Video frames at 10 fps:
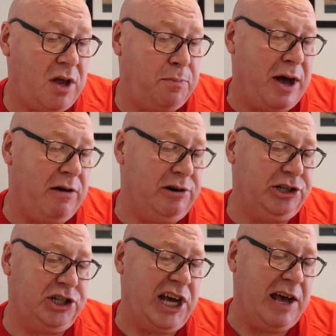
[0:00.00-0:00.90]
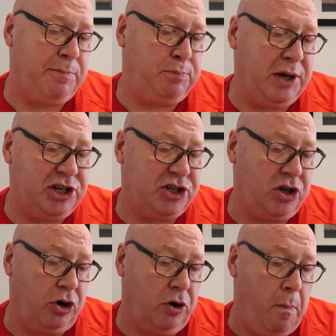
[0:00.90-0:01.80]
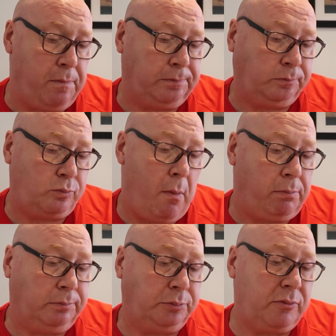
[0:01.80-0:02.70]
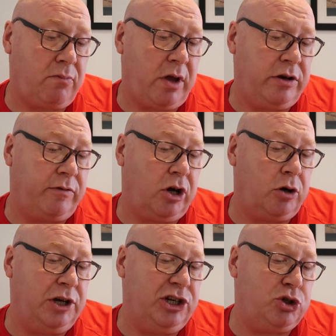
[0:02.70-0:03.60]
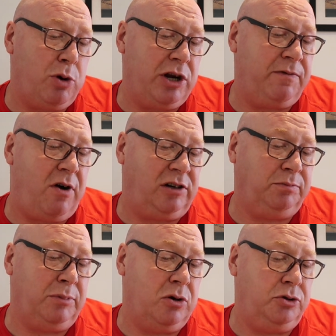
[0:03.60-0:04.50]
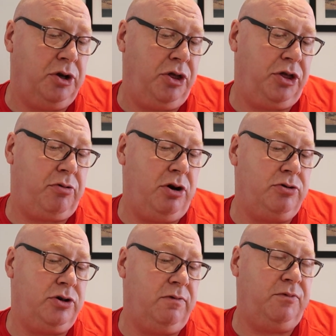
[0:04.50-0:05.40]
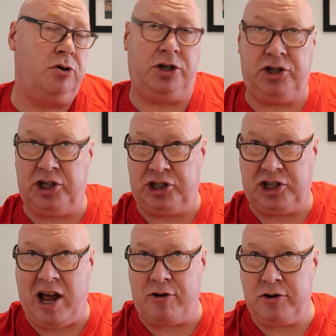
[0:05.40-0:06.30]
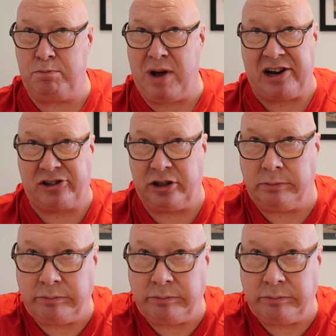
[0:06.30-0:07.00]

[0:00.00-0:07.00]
Apparently, to get pissed on them, you've got to eat 25 mil gin, 346,000 bags.